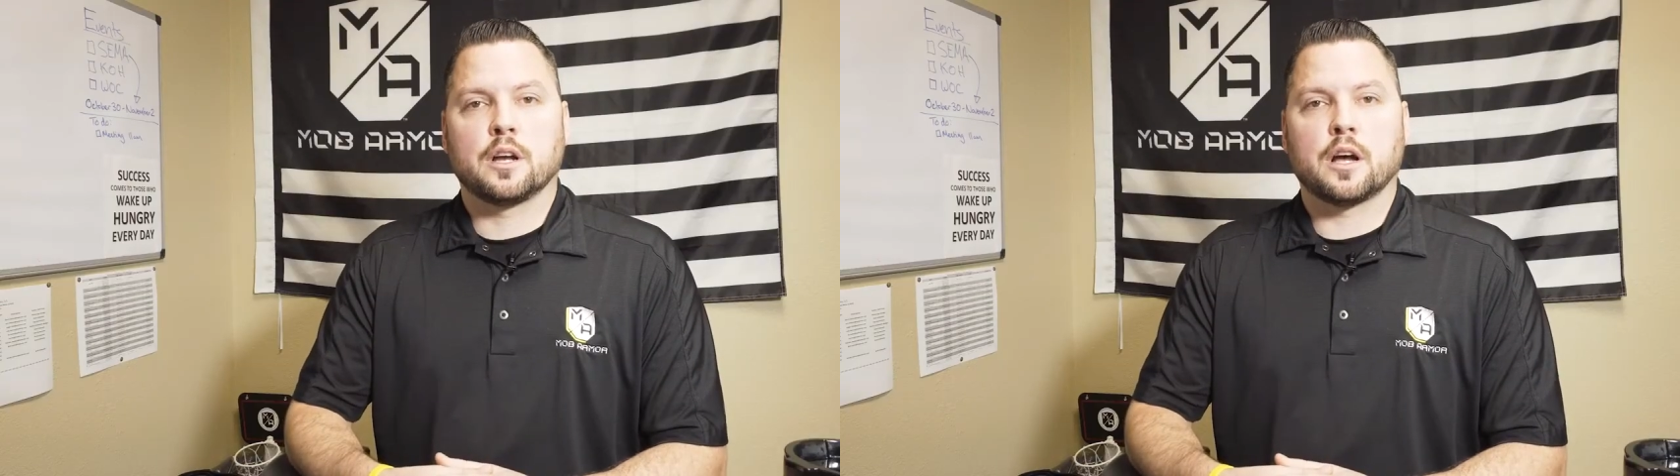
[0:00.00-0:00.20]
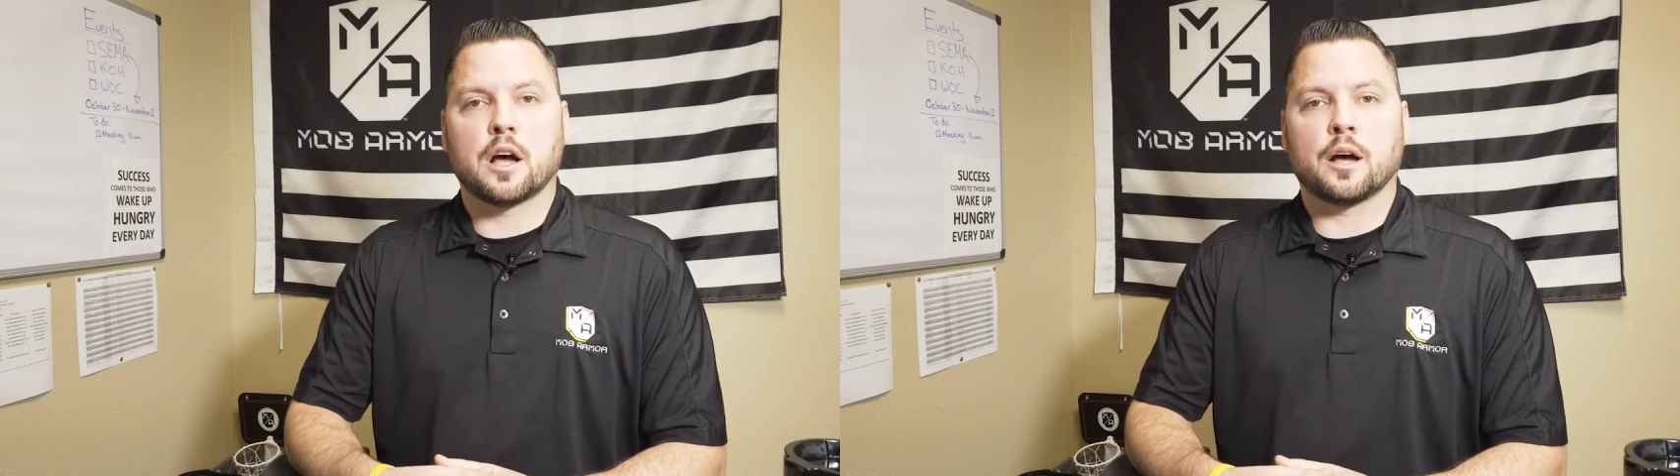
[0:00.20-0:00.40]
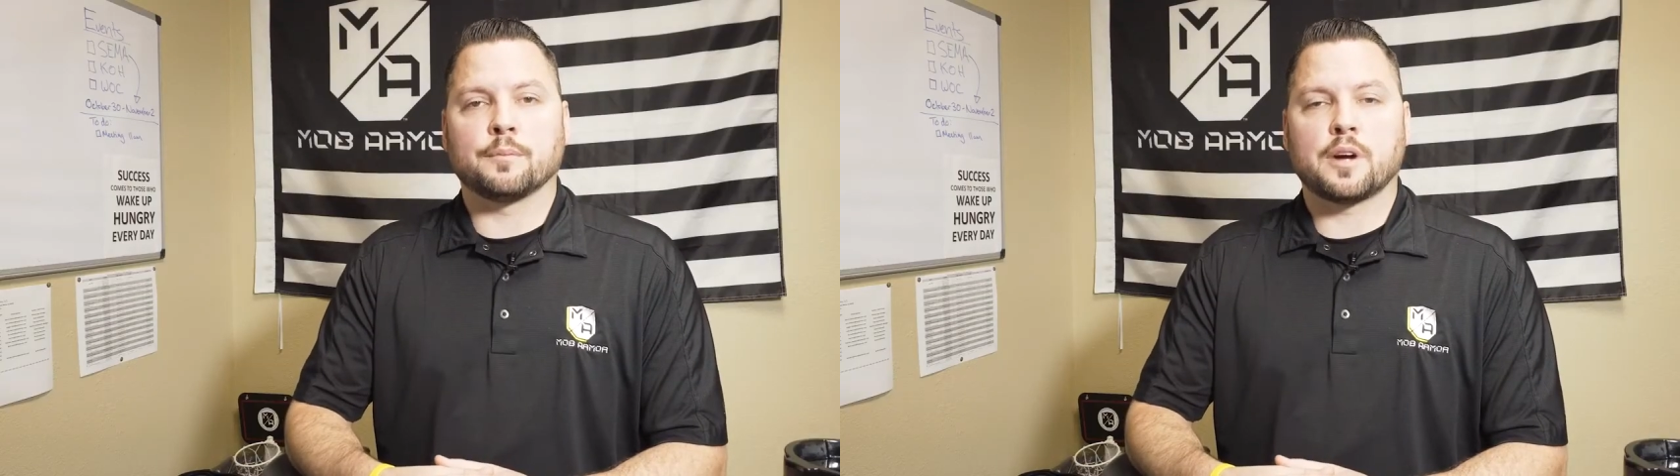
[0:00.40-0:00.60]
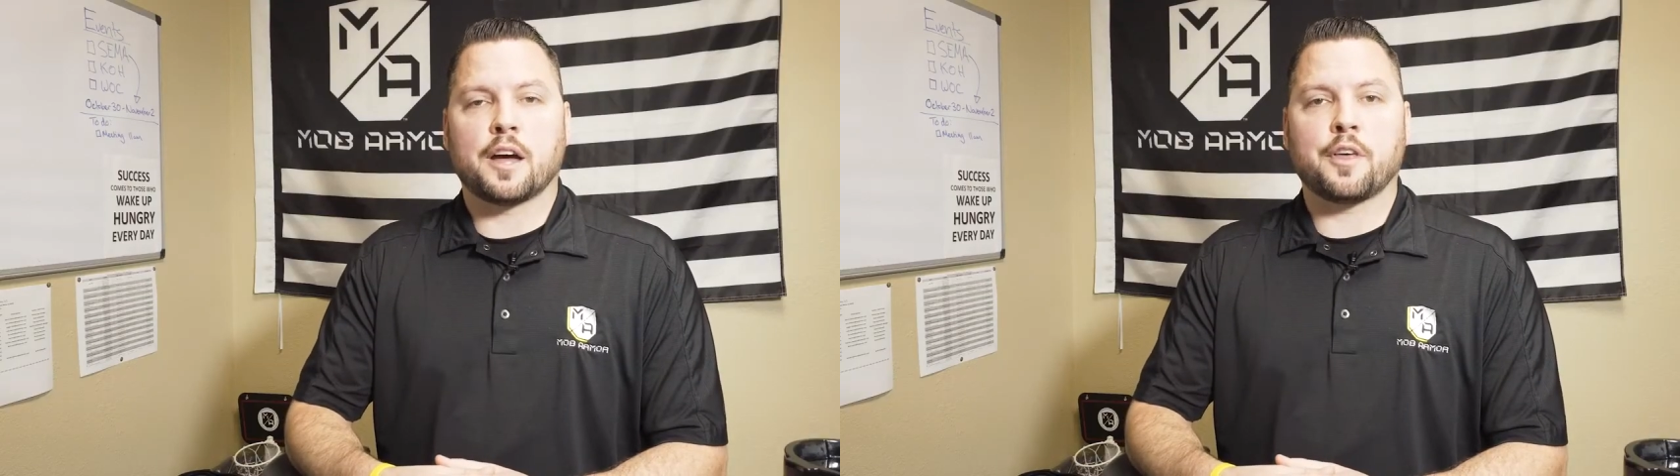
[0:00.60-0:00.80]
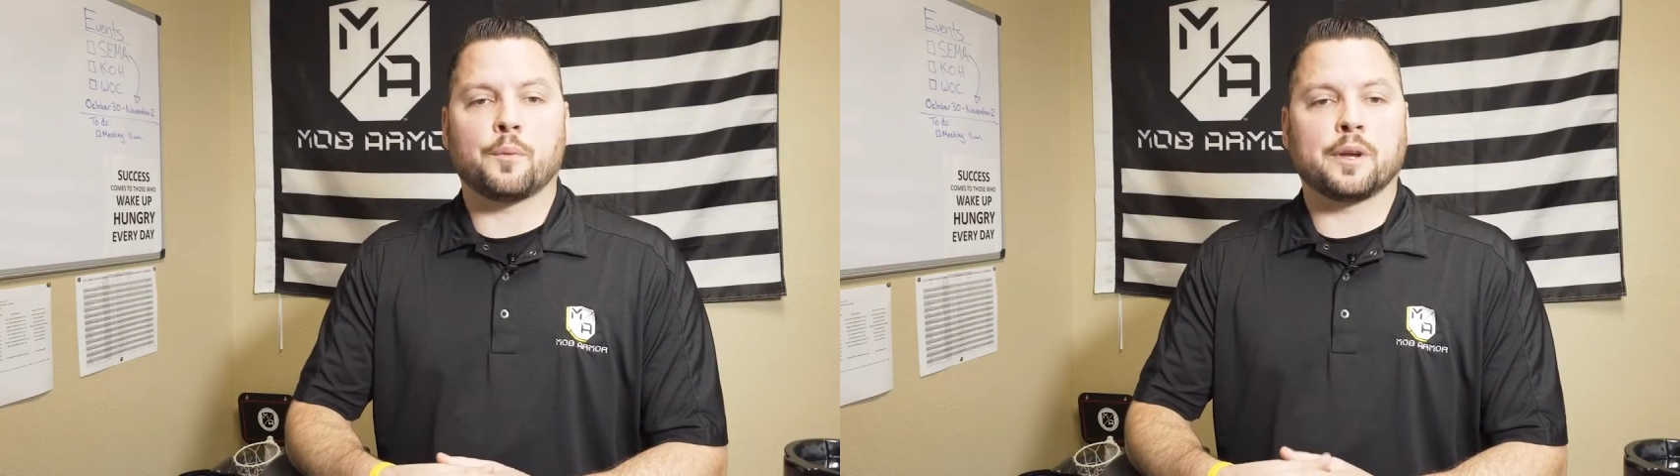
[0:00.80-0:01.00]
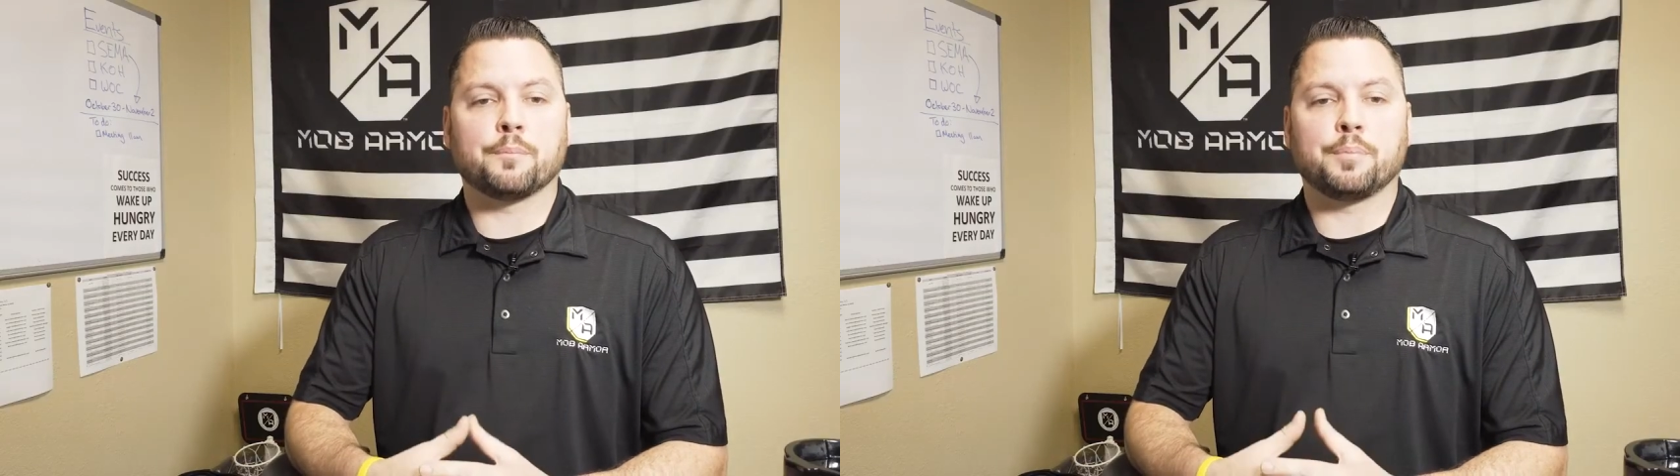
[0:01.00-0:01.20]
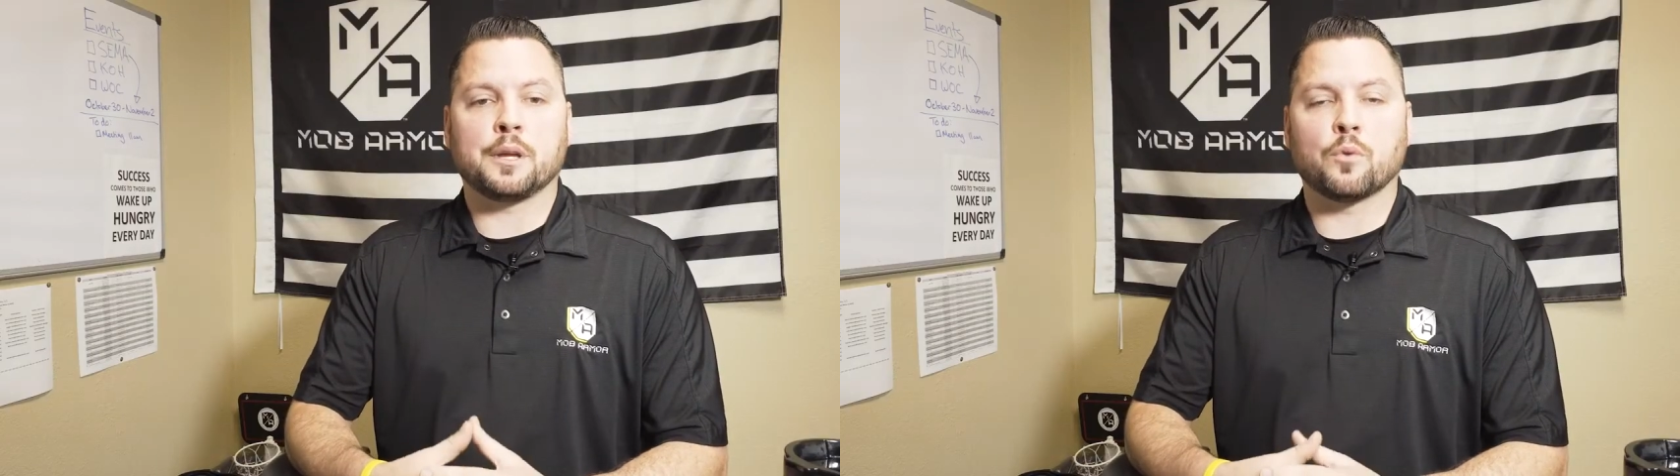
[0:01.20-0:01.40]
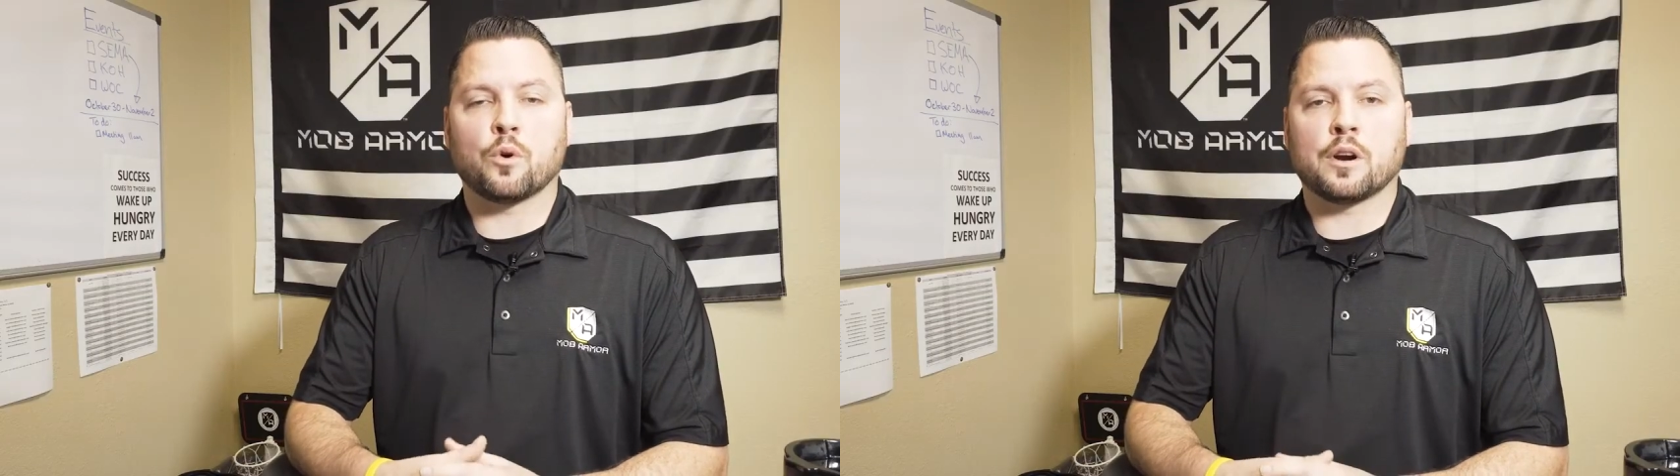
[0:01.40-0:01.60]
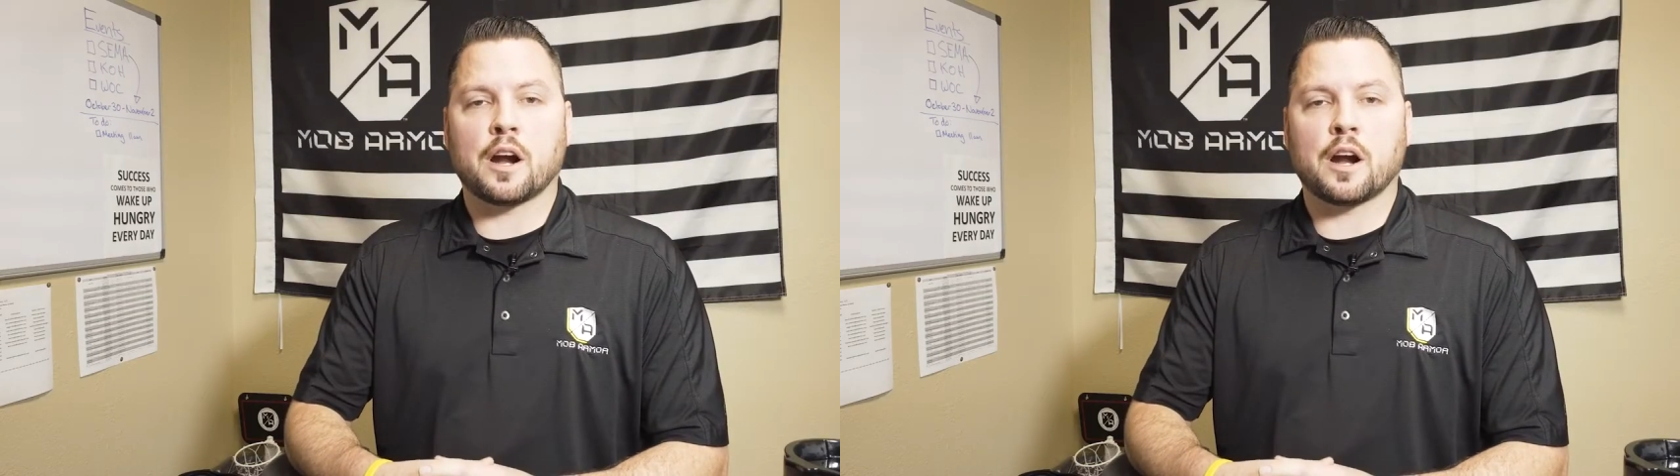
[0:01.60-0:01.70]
Um, I thought we could be more.